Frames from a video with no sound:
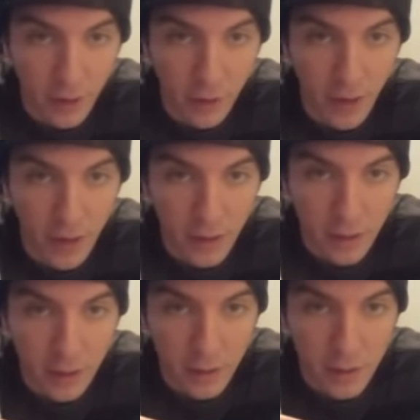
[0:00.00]
okay?
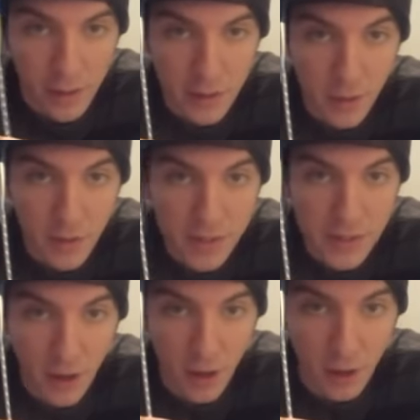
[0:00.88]
So this
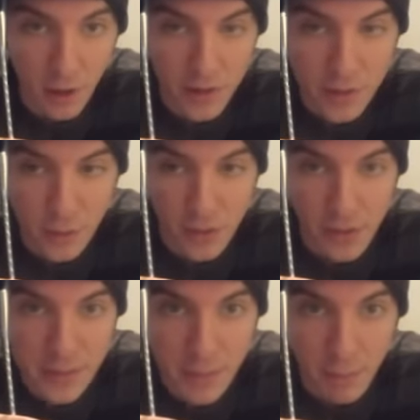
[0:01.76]
is all that's
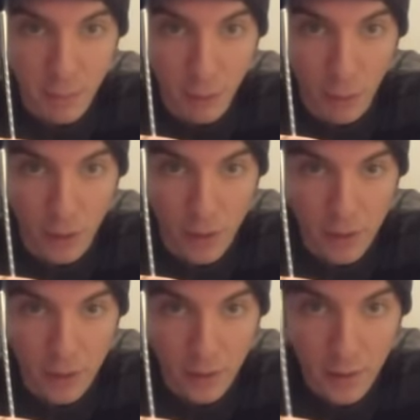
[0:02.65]
really
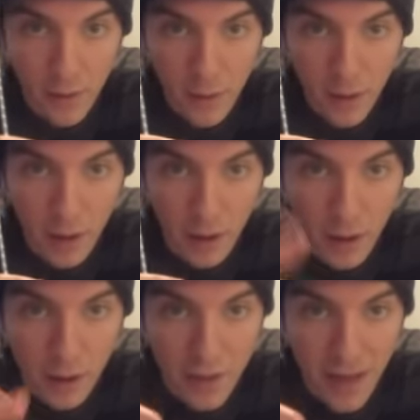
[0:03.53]
supporting
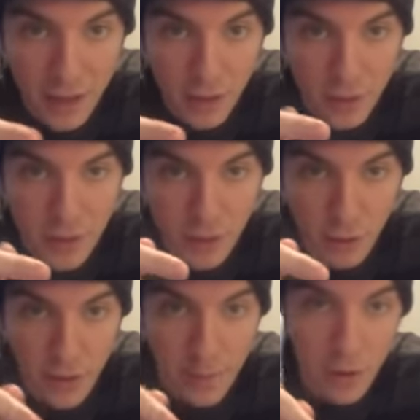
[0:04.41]
the actual
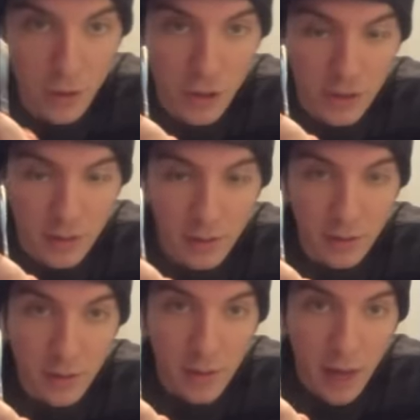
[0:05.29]
stirring motion.
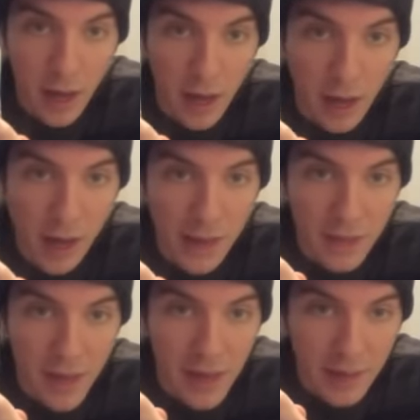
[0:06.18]

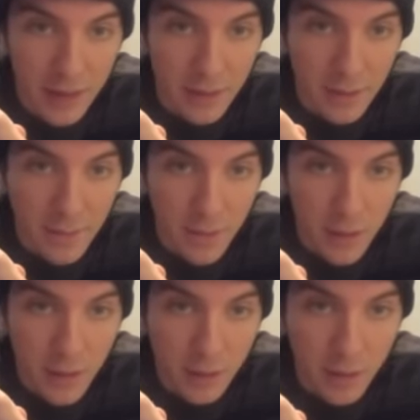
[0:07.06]
And then,
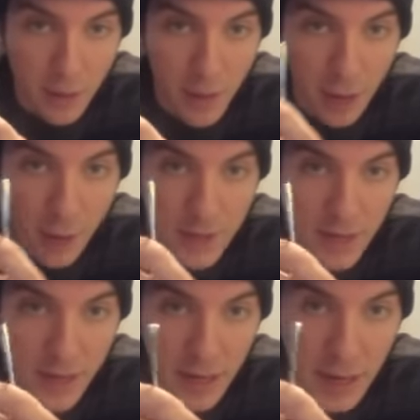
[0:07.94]
you know, my
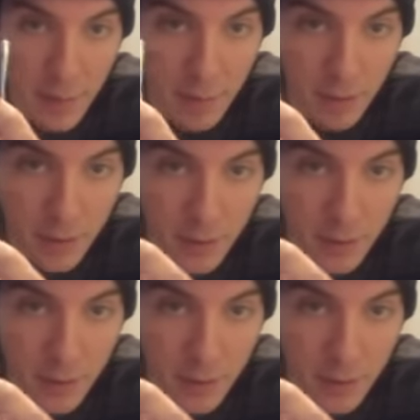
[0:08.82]
elbow's kind of up,